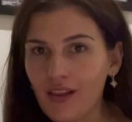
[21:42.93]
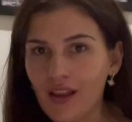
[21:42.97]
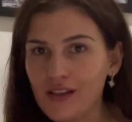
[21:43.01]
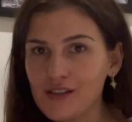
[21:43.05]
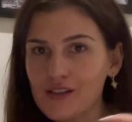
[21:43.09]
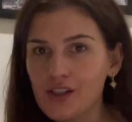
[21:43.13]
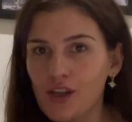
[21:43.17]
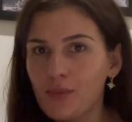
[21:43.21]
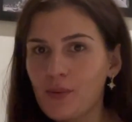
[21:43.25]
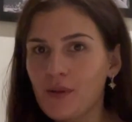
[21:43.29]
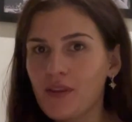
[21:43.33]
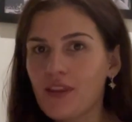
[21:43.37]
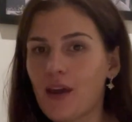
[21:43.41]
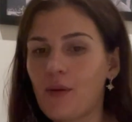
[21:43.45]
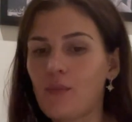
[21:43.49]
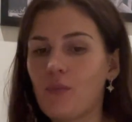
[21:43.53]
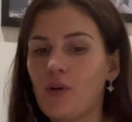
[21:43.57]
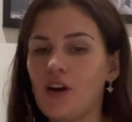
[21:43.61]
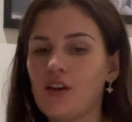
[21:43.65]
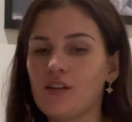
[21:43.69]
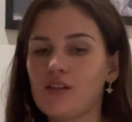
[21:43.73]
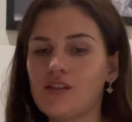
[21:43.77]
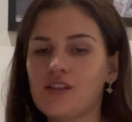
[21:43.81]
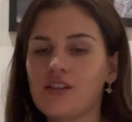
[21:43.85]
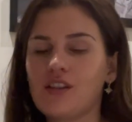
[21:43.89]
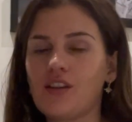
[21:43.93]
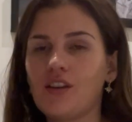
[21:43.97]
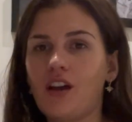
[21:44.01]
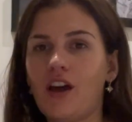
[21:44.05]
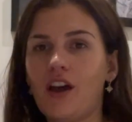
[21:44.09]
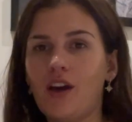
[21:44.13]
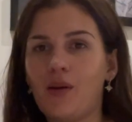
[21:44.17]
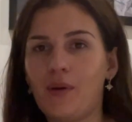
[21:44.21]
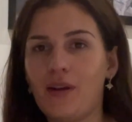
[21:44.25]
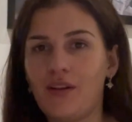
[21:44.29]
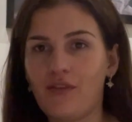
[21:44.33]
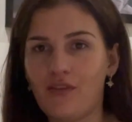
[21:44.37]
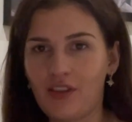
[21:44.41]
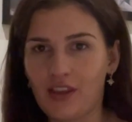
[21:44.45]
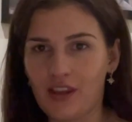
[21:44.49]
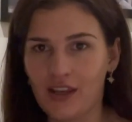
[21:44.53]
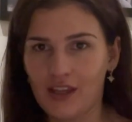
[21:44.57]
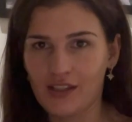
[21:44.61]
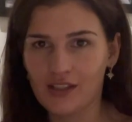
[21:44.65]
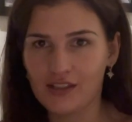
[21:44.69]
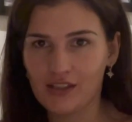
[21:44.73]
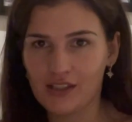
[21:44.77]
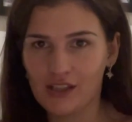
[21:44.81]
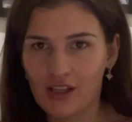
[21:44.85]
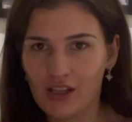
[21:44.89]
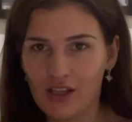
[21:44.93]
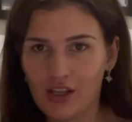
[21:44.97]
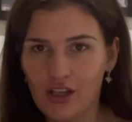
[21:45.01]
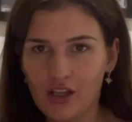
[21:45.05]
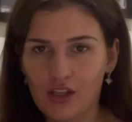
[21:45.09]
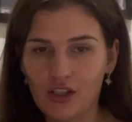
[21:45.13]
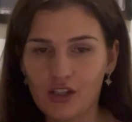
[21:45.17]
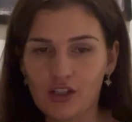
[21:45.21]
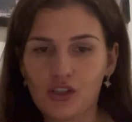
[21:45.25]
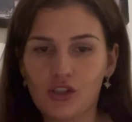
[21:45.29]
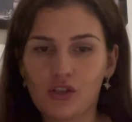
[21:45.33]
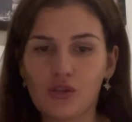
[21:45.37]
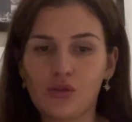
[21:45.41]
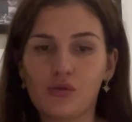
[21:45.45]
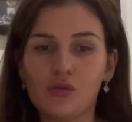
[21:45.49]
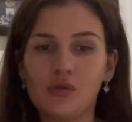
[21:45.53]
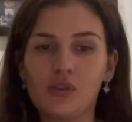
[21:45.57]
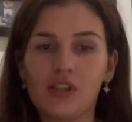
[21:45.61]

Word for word: Let's open them whilst I wait for this to cool